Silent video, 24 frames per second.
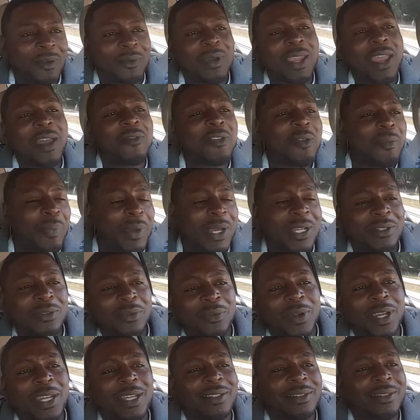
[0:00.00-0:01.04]
We have the best
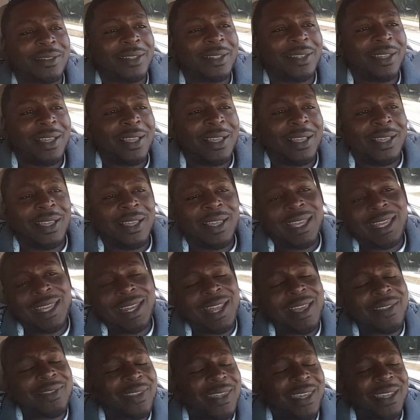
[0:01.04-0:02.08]
rates.
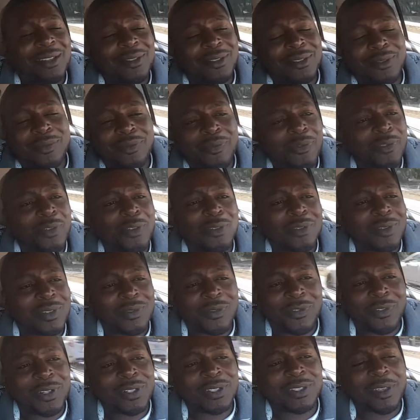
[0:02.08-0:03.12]
And I think
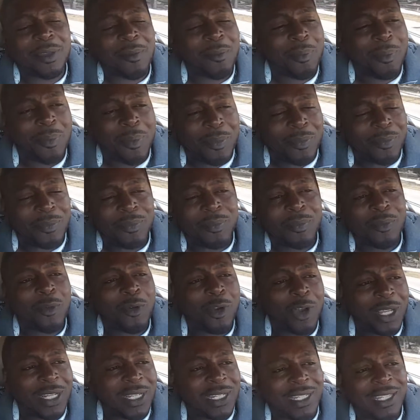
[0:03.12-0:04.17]
for
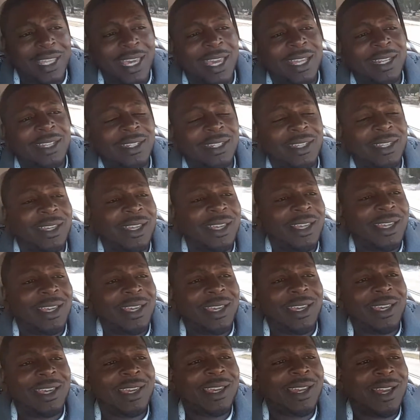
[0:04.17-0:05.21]
somewhat that
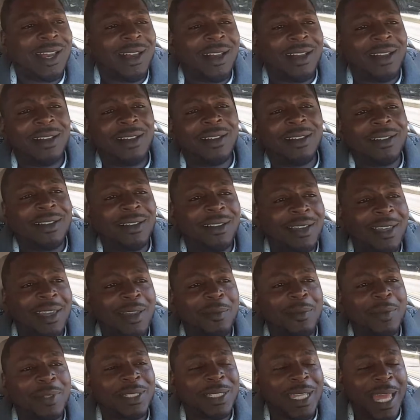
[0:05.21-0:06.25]

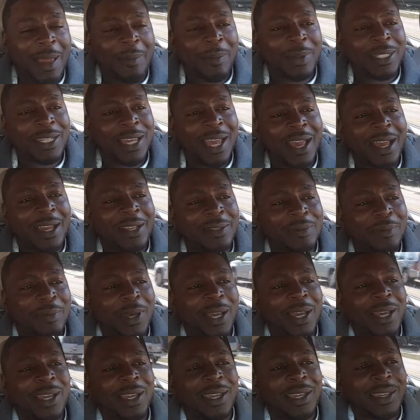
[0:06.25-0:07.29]
it was sabotaged
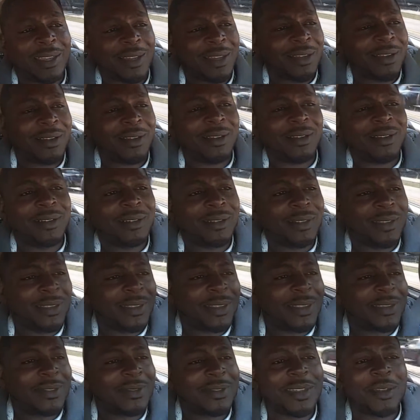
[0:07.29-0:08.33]
by
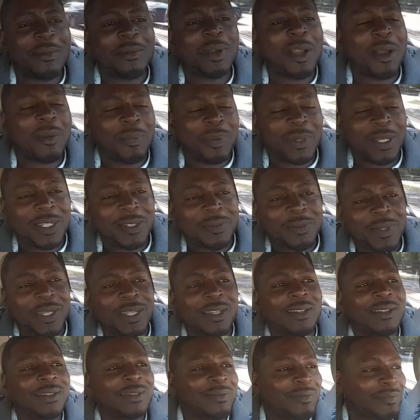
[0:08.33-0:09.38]
some companies
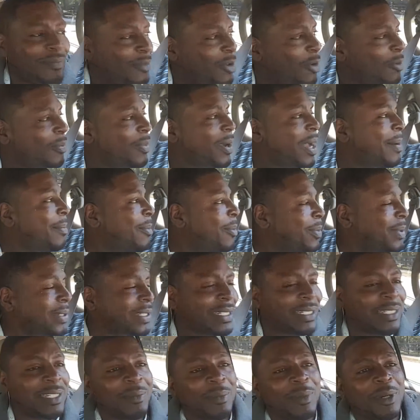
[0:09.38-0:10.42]
because Obama was
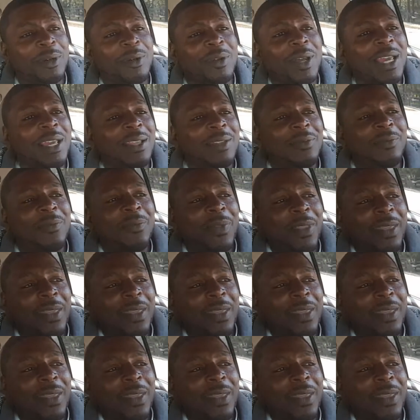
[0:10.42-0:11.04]
a Democrat.